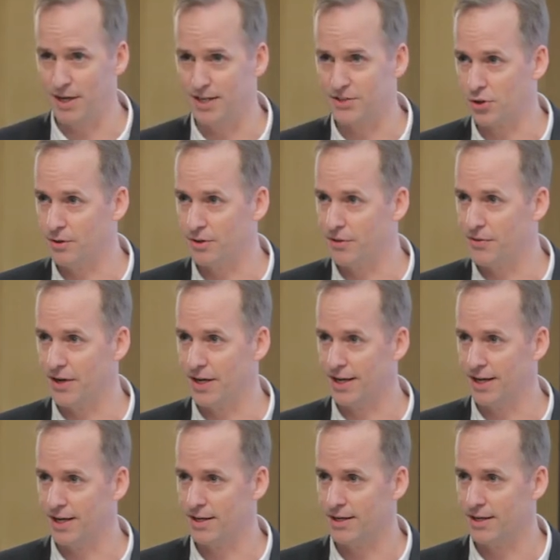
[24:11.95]
I turned the thing
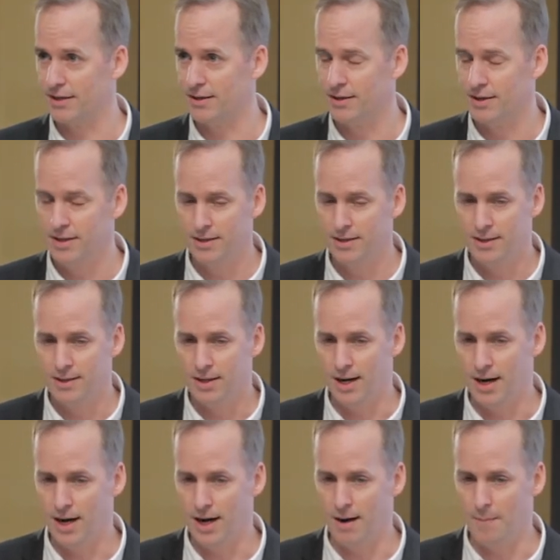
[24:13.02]
in and
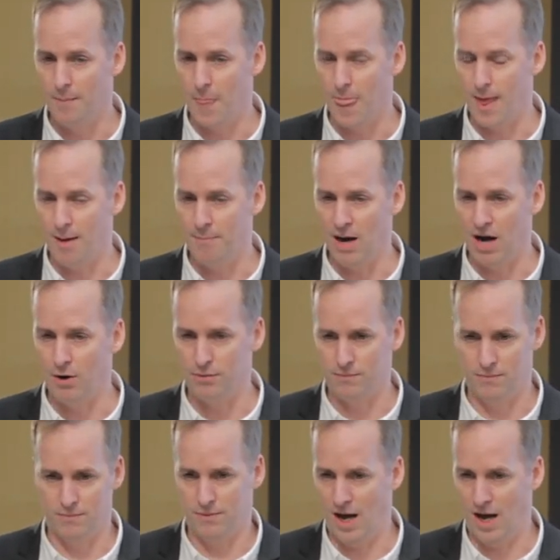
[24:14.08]
um, about,